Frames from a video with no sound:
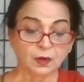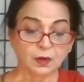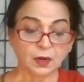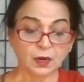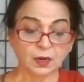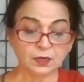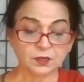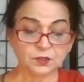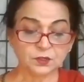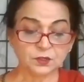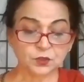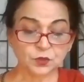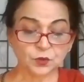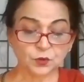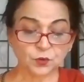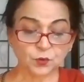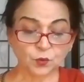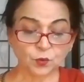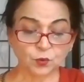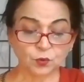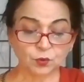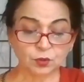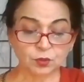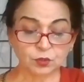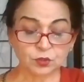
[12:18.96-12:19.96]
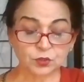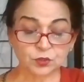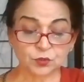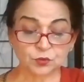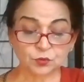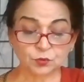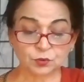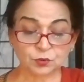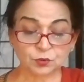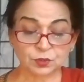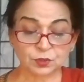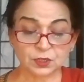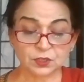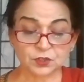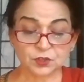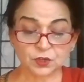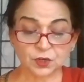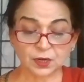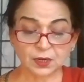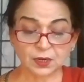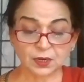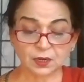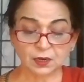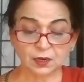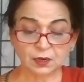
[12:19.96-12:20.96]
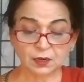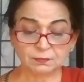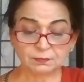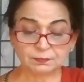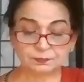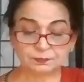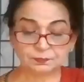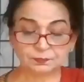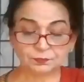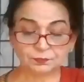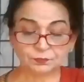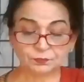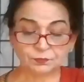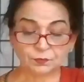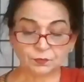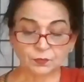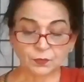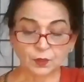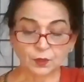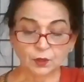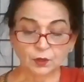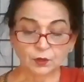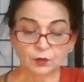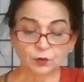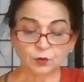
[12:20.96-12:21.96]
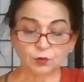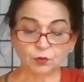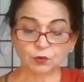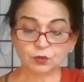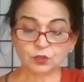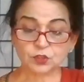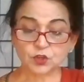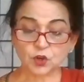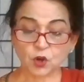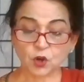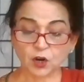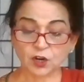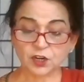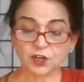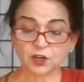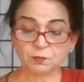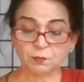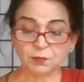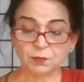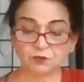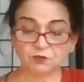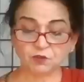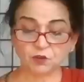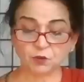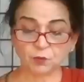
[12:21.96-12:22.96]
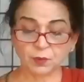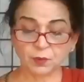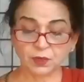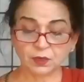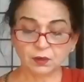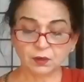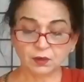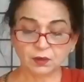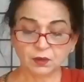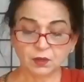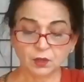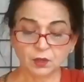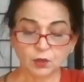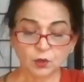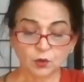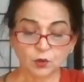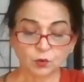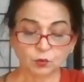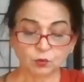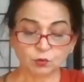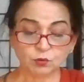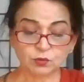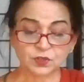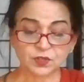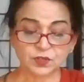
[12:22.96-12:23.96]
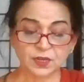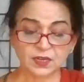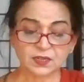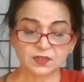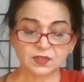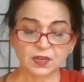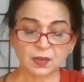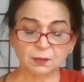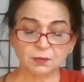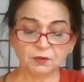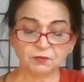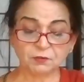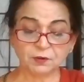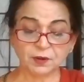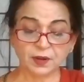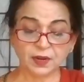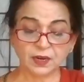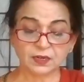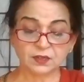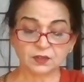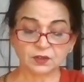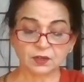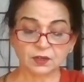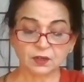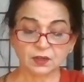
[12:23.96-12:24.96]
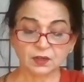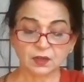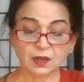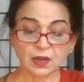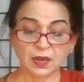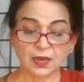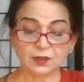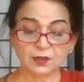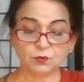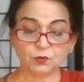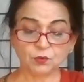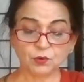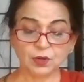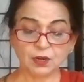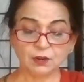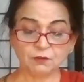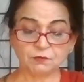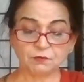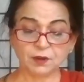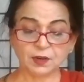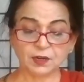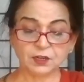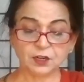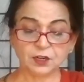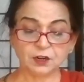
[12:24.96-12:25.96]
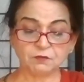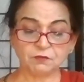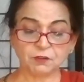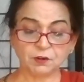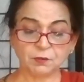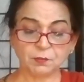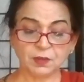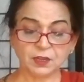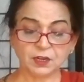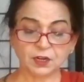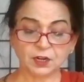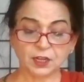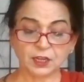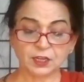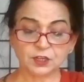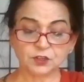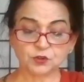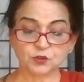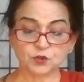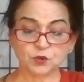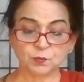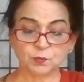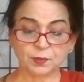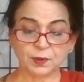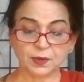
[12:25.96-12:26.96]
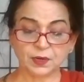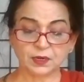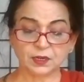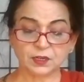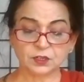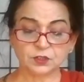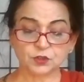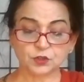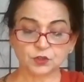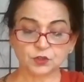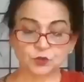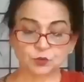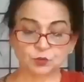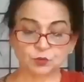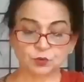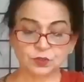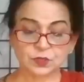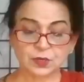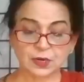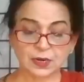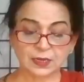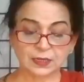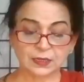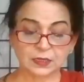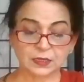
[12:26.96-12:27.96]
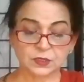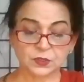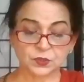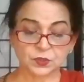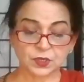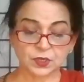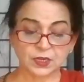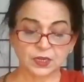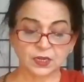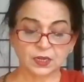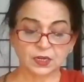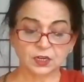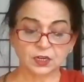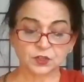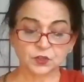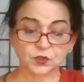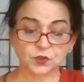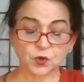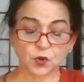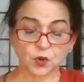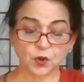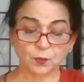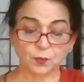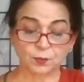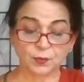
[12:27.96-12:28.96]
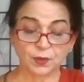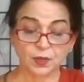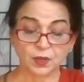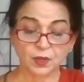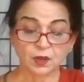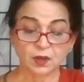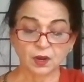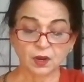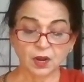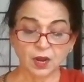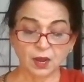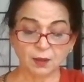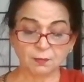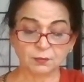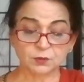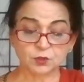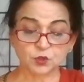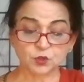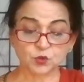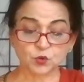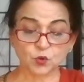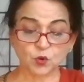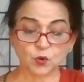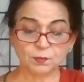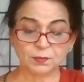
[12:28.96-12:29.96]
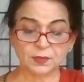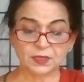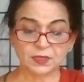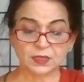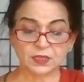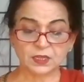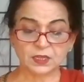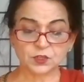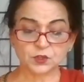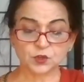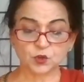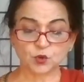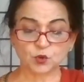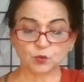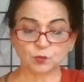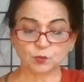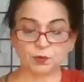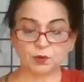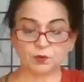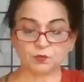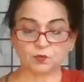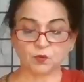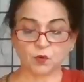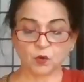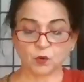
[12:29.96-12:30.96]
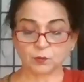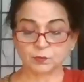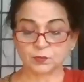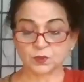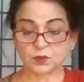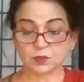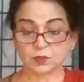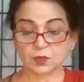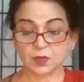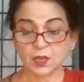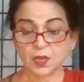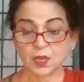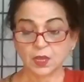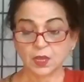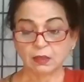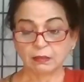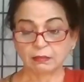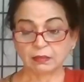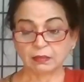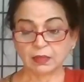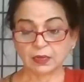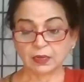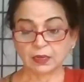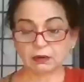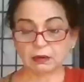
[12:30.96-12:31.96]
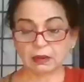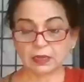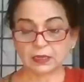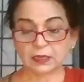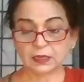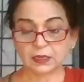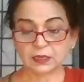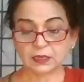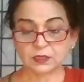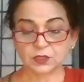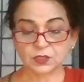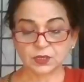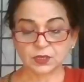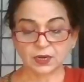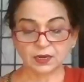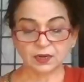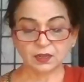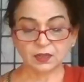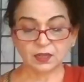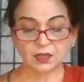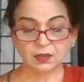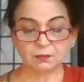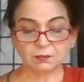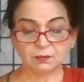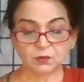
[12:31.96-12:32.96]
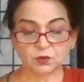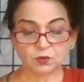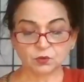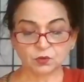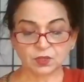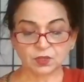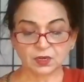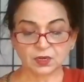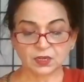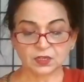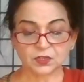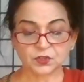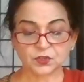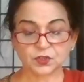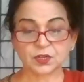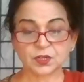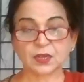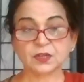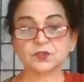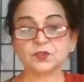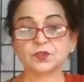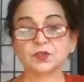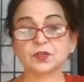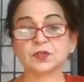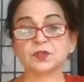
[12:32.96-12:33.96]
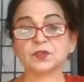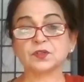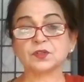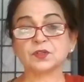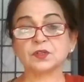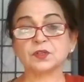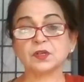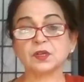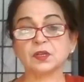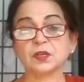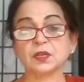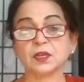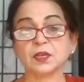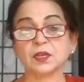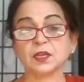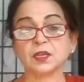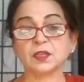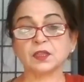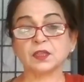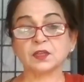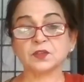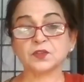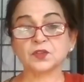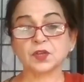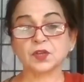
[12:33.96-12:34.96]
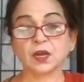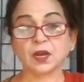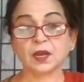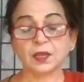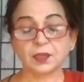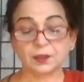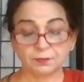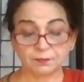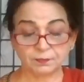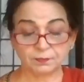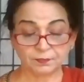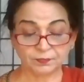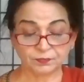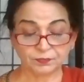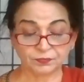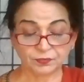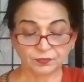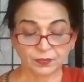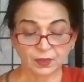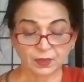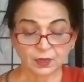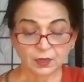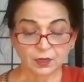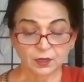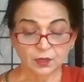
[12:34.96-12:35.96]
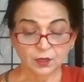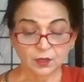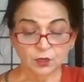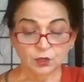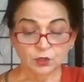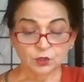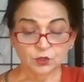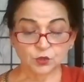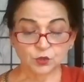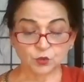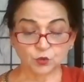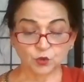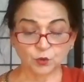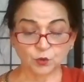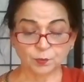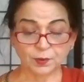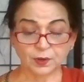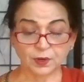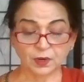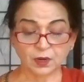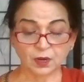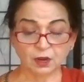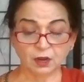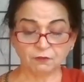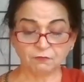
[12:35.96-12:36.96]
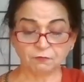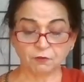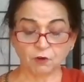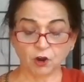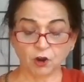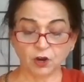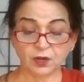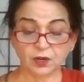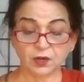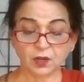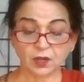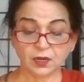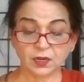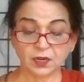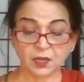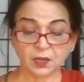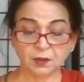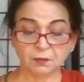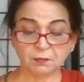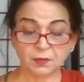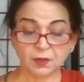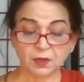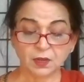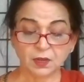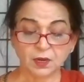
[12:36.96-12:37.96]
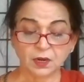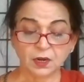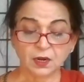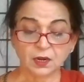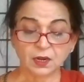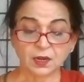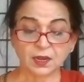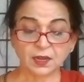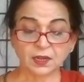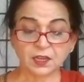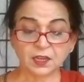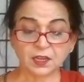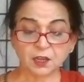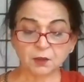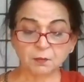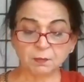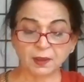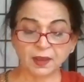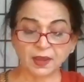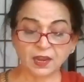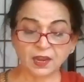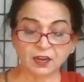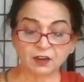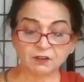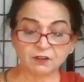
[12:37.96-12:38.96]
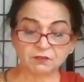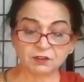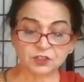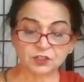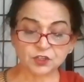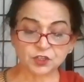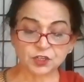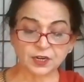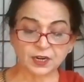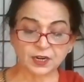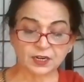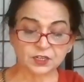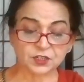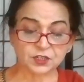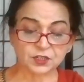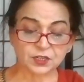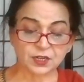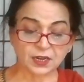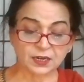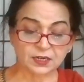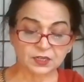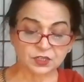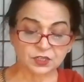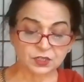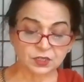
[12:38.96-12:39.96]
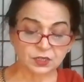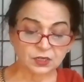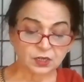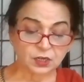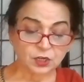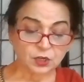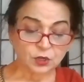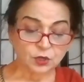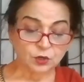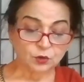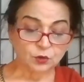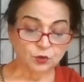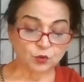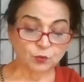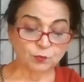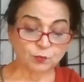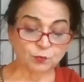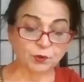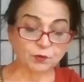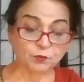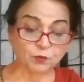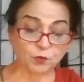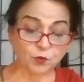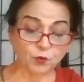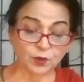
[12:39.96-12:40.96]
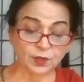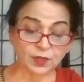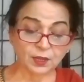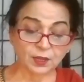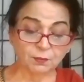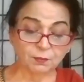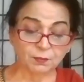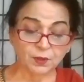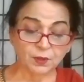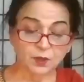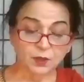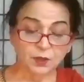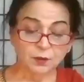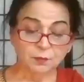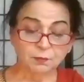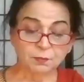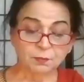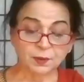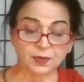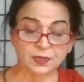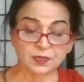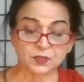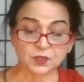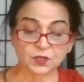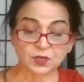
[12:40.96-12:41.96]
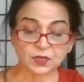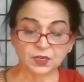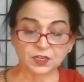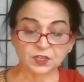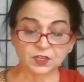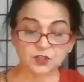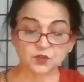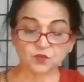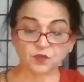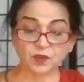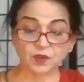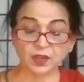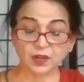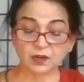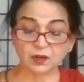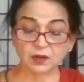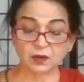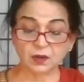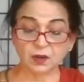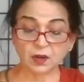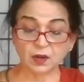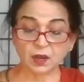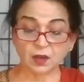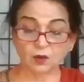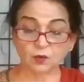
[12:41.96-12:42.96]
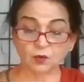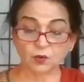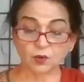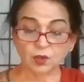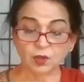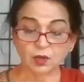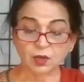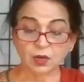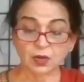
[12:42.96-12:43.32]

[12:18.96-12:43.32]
Khar's roar shook the jungle. Don't taunt me, woman. Who says I'm afraid? I only waited for my rage to break its shores like the sea in a storm. Come, show me these human worms, that I can send them to their ancestors in the sky. Shurpanakha fawned on him, taking back what she had said to provoke him, praising his valor now.